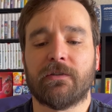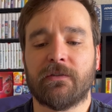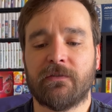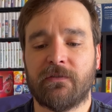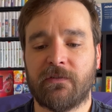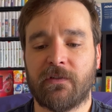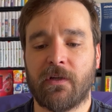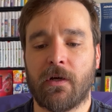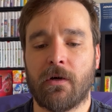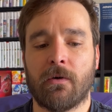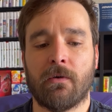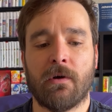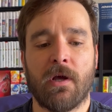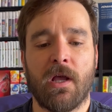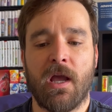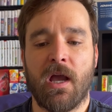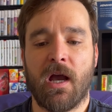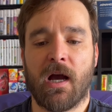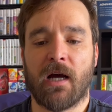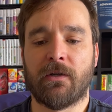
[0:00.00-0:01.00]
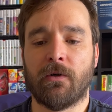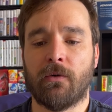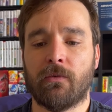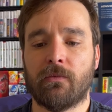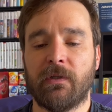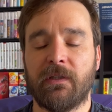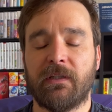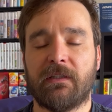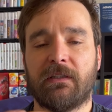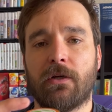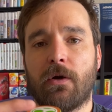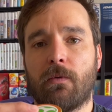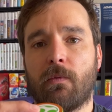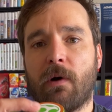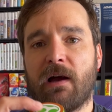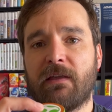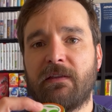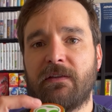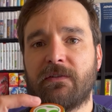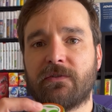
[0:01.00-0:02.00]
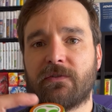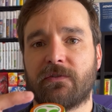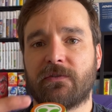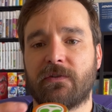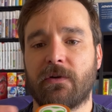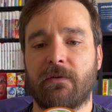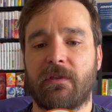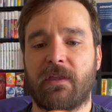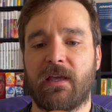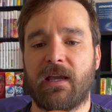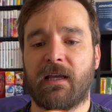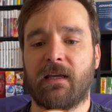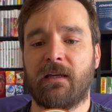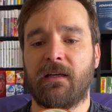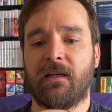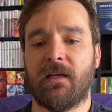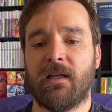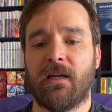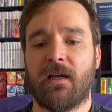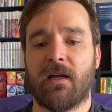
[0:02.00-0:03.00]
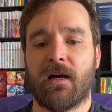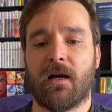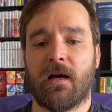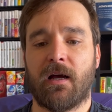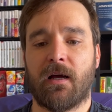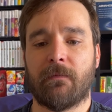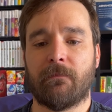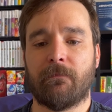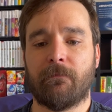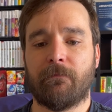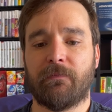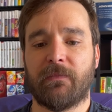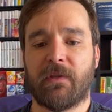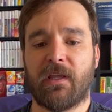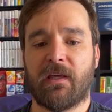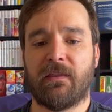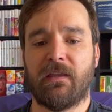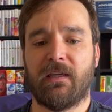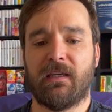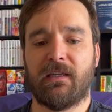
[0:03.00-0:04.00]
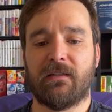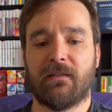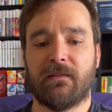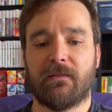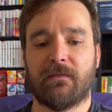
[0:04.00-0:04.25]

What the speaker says: So I don't really know why these are so thick. I think